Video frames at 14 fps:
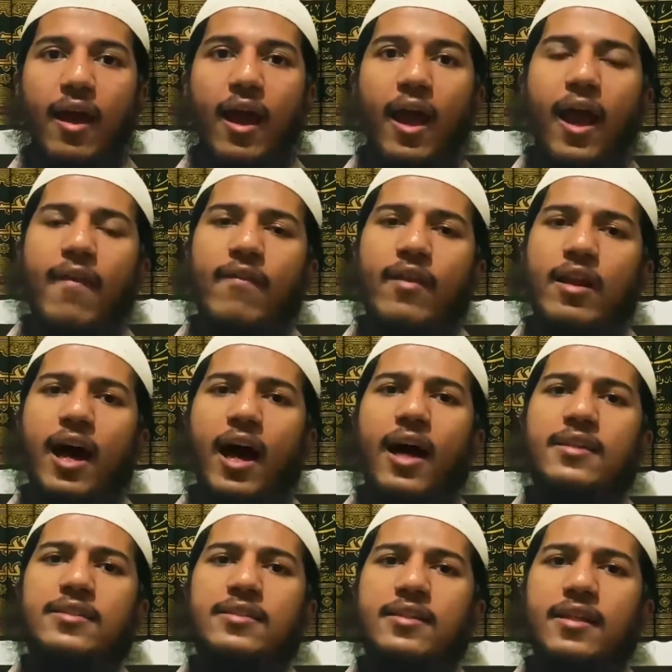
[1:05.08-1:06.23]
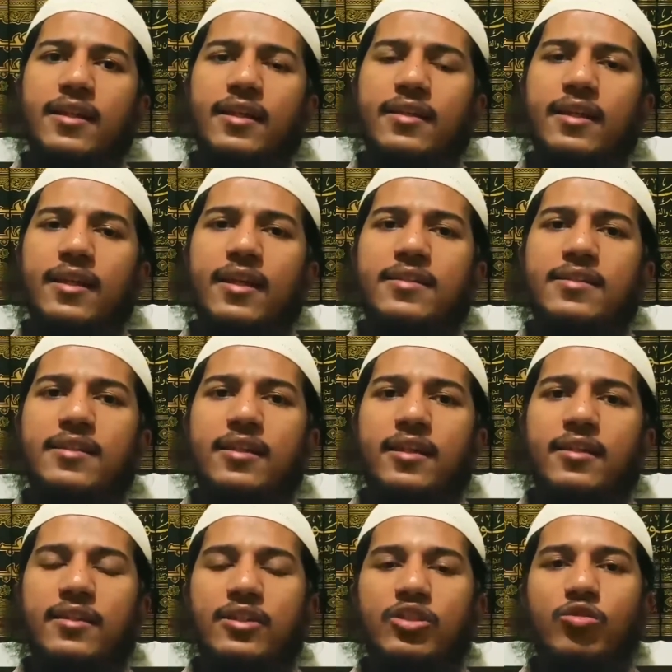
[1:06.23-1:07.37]
and the last, it is
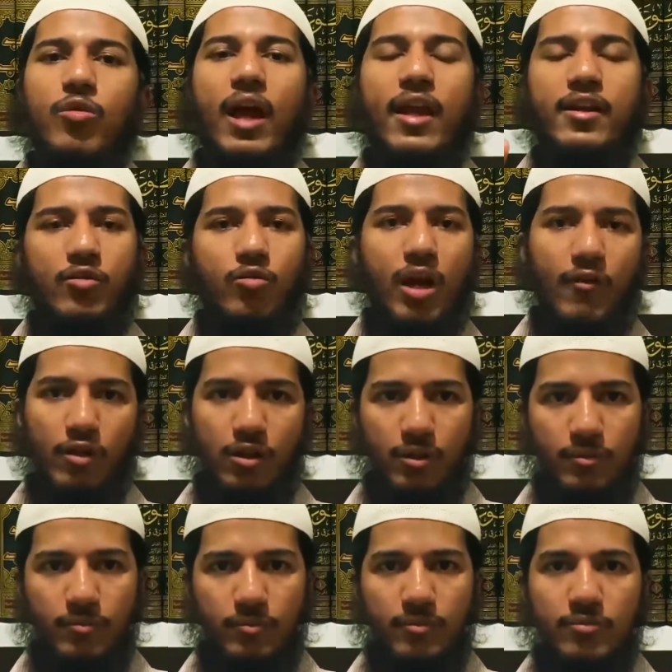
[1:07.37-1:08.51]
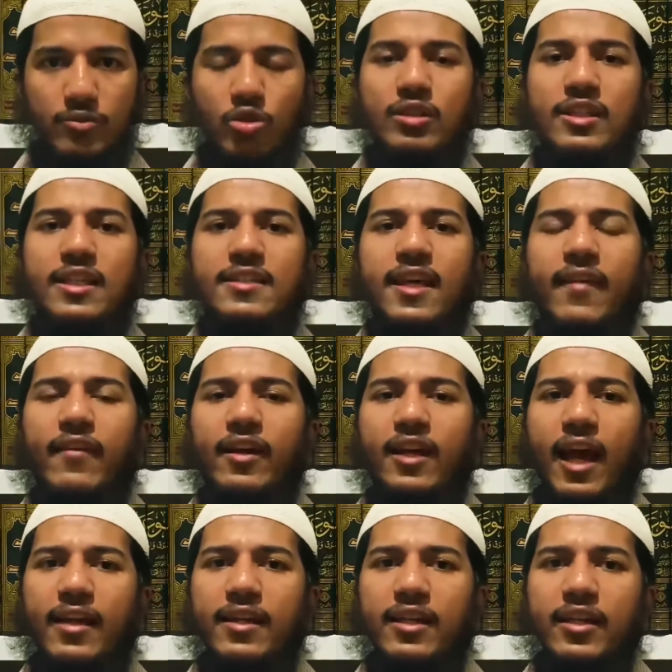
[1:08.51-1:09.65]
the stranded traveler. So these are the
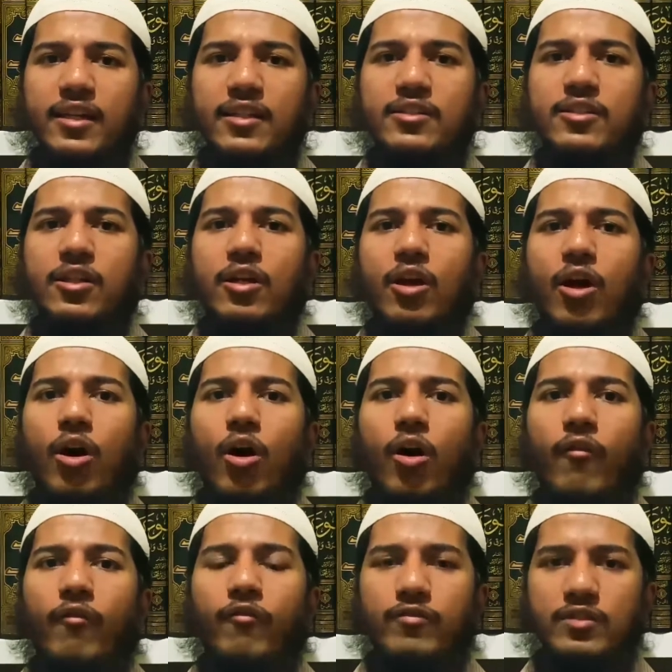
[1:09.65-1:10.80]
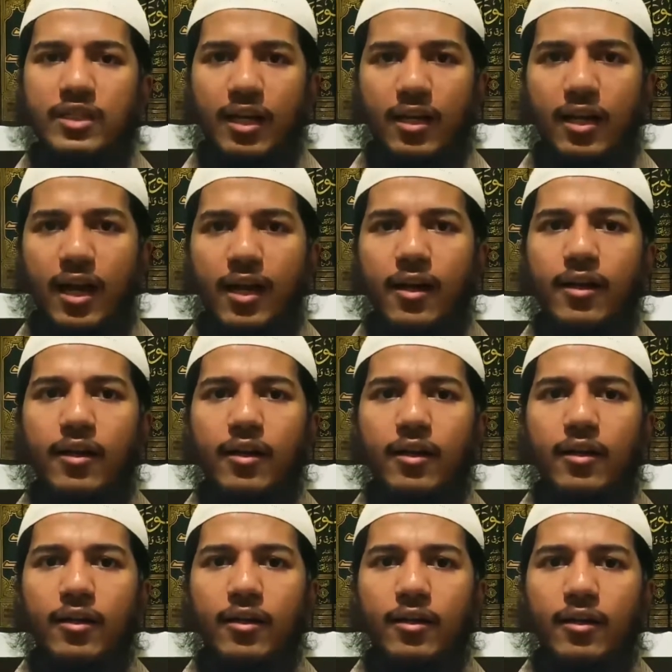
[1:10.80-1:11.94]
categories of zakah.
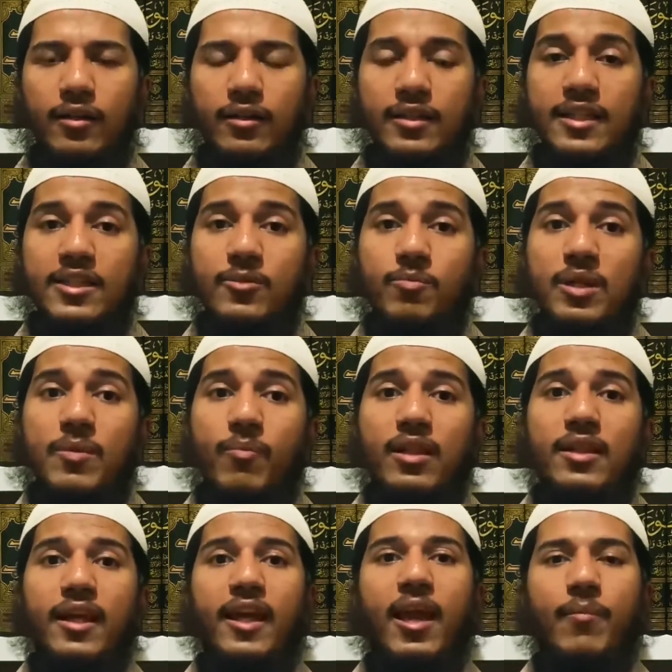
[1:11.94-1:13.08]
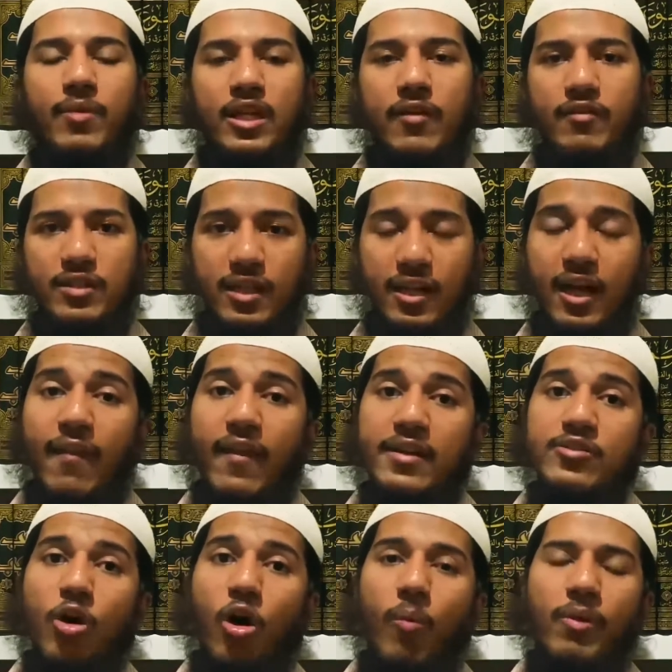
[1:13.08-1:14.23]
These people, they can be given zakah, that
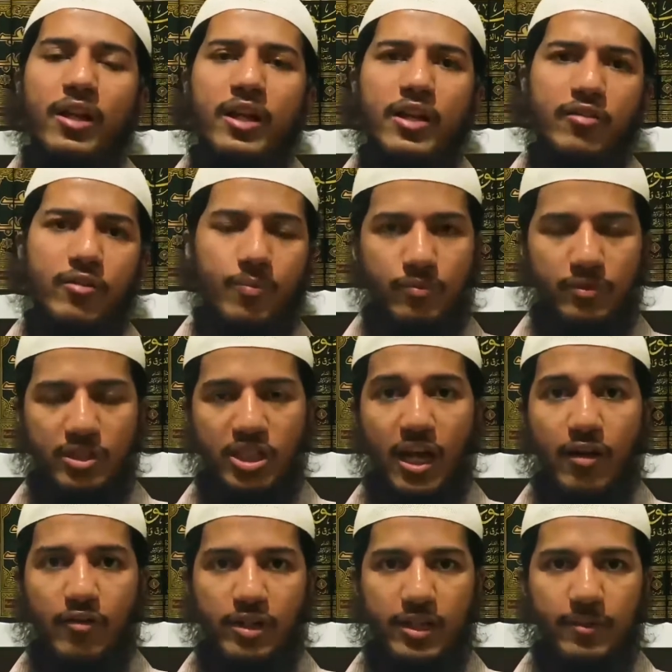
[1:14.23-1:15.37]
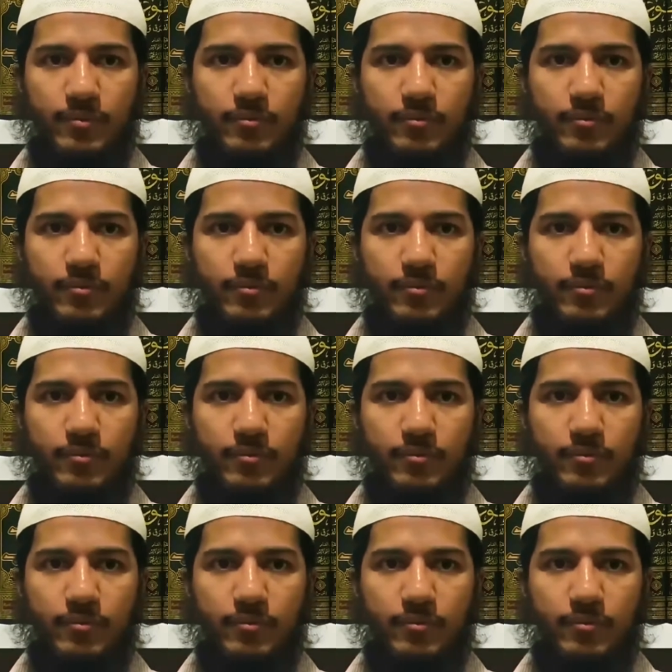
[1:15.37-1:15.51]
is obligatory charity.